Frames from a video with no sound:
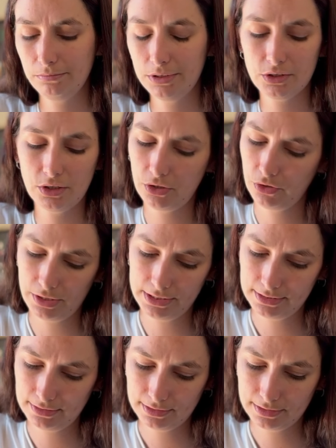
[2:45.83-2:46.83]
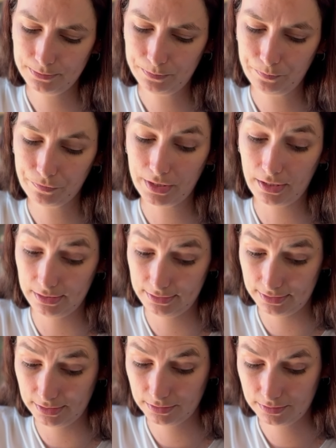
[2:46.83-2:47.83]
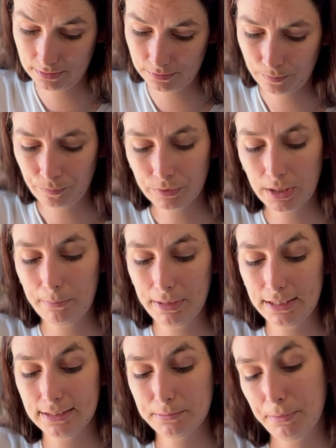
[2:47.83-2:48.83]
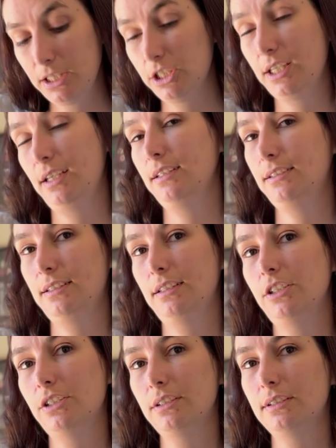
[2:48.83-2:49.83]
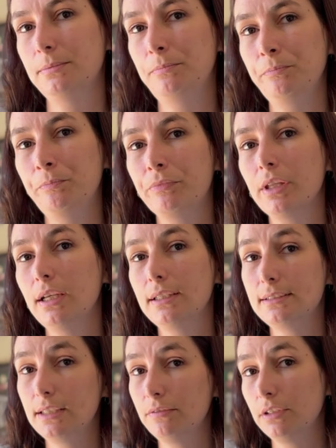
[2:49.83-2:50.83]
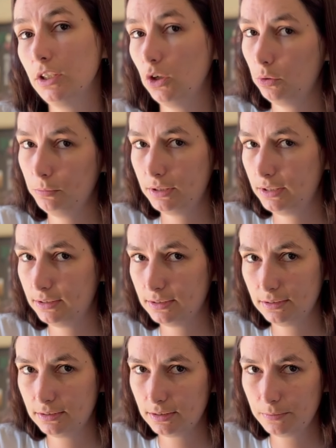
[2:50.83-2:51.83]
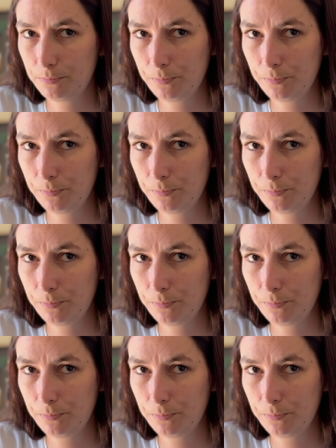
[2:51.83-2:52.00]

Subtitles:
It's not the greatest icing, but the sponge cake is delicious. It's definitely almond essence.